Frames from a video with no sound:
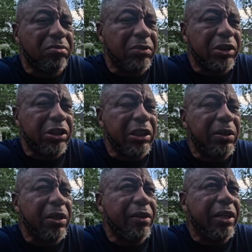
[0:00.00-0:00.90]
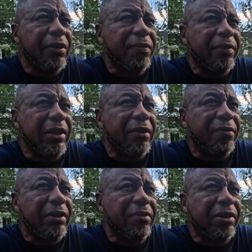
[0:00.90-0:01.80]
to see
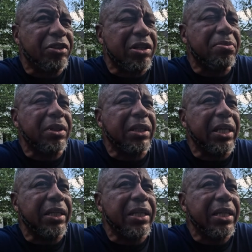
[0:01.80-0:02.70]
if there's something that